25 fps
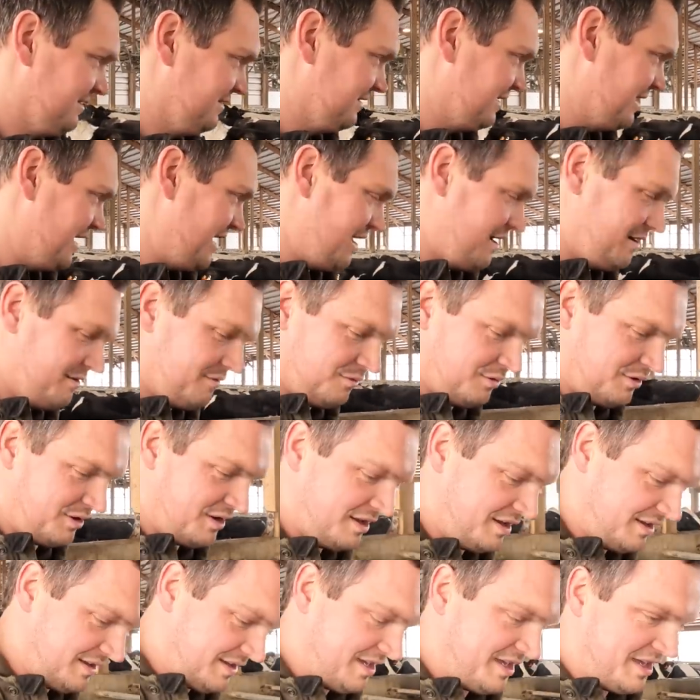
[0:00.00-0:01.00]
yeah, we'll
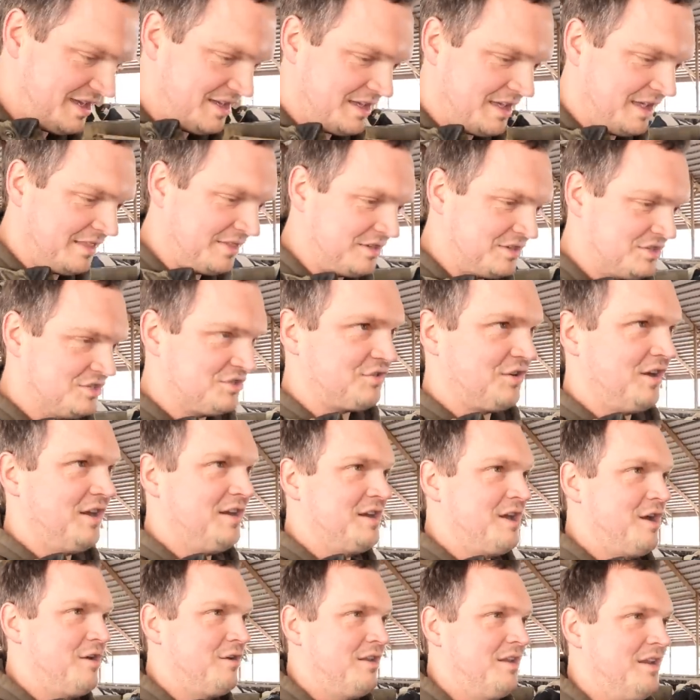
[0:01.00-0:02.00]
get this
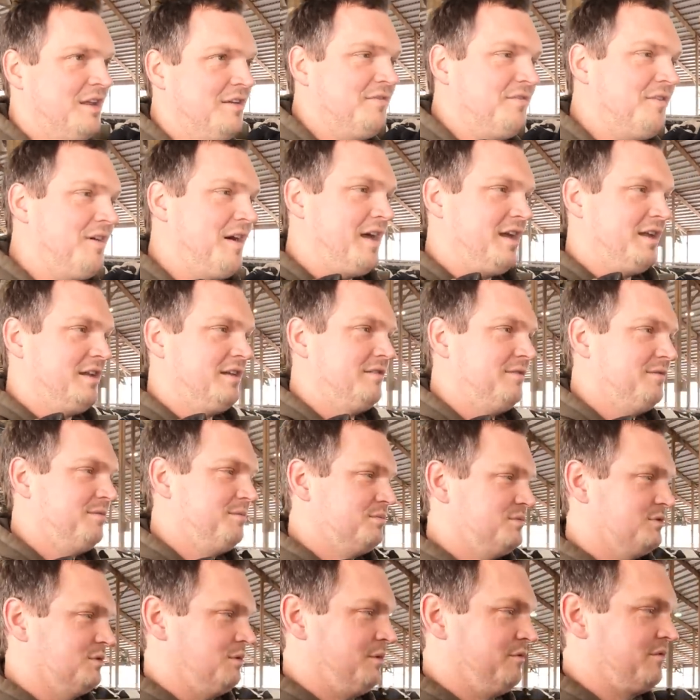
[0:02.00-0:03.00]
straightened out. I did find,
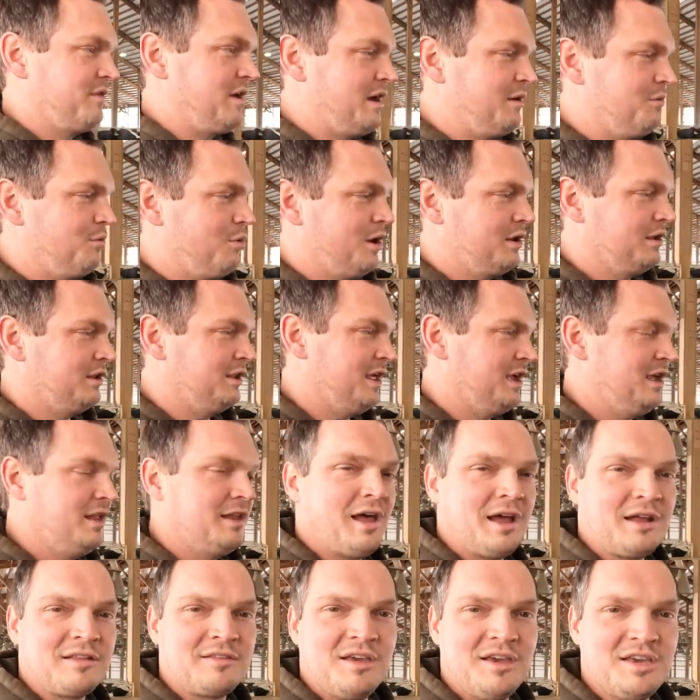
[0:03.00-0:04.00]
so we've got one late
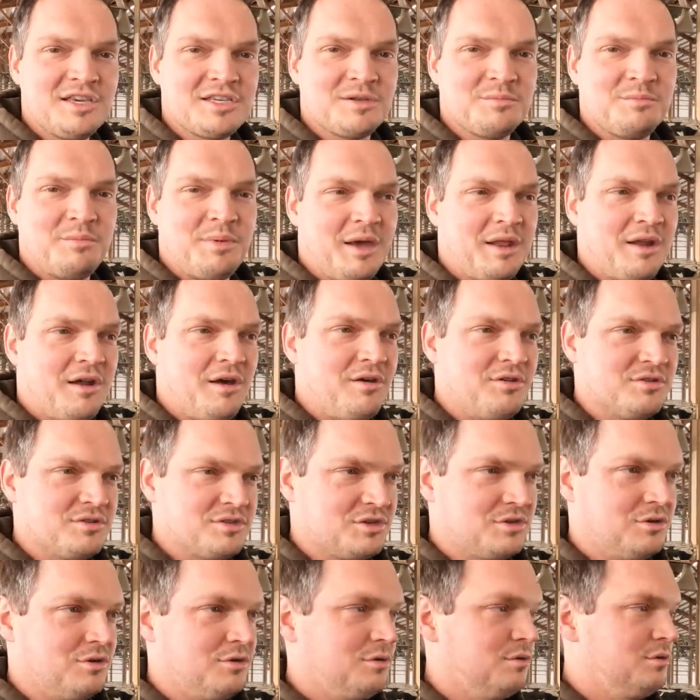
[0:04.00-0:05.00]
lactation pen
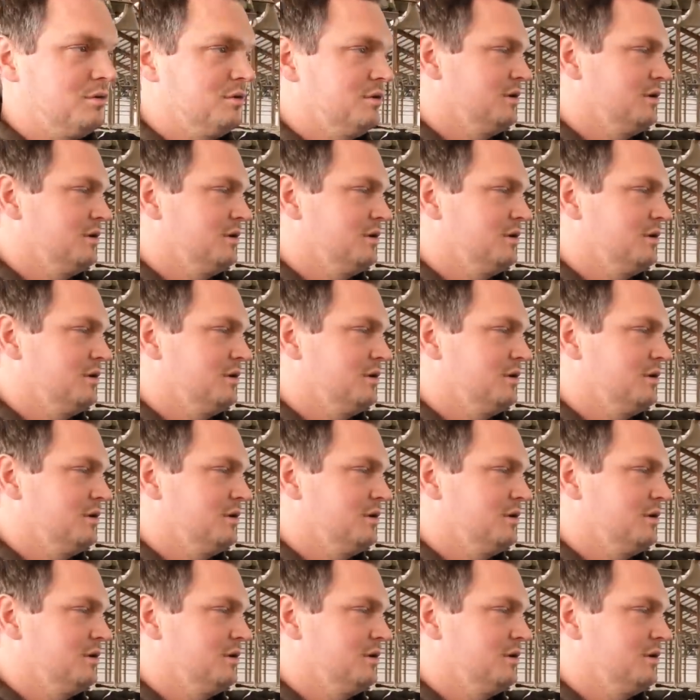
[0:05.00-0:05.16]
also.